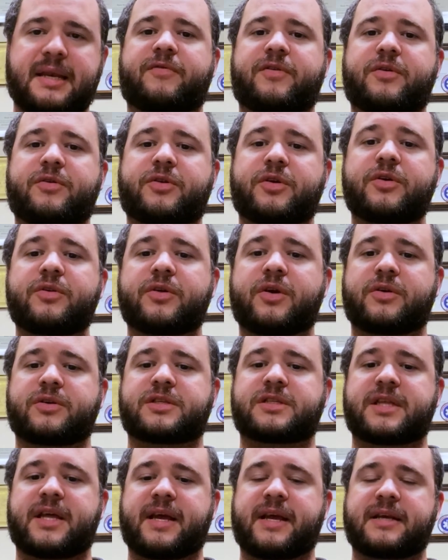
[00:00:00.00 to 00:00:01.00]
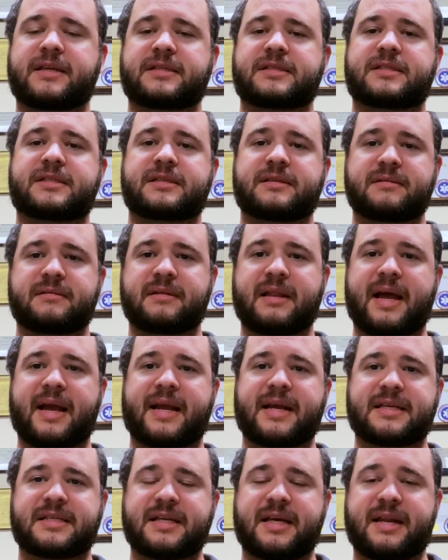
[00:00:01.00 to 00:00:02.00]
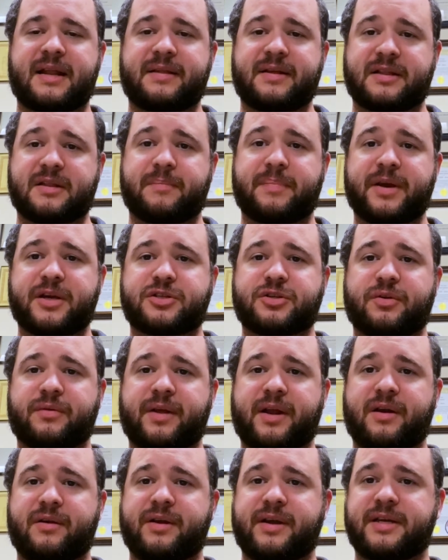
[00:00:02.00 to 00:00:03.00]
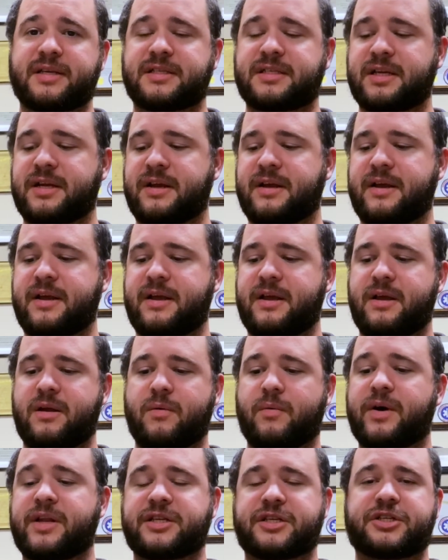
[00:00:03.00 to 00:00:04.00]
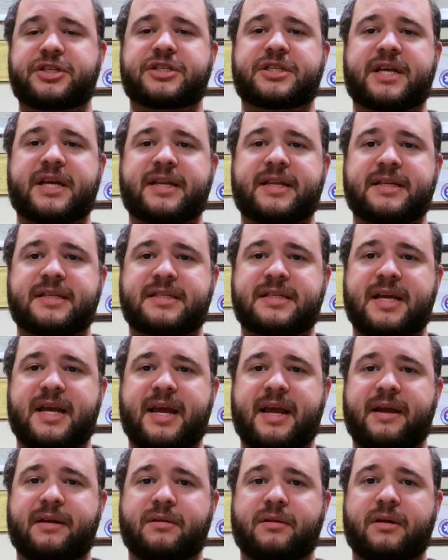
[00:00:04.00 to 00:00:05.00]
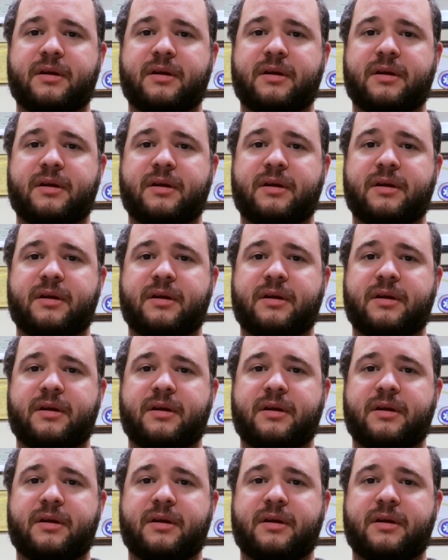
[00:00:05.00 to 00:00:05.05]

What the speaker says: If you do those things, like I said, I think the picture there is, what does he just get done saying?